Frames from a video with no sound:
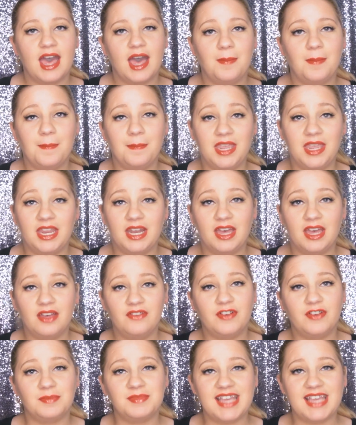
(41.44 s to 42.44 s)
Hamina
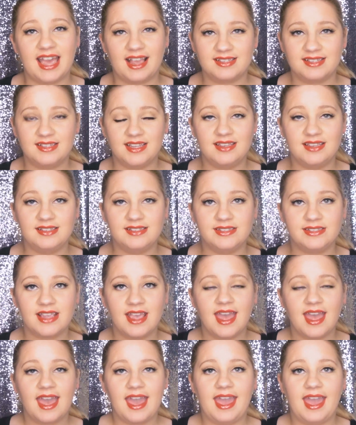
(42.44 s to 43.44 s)
from Texas,
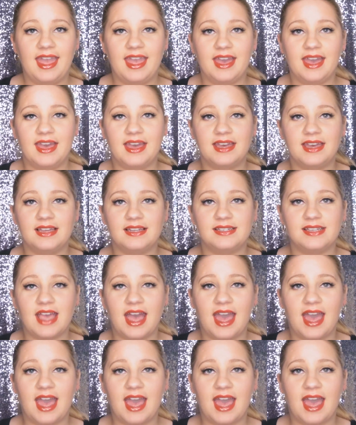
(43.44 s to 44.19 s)
and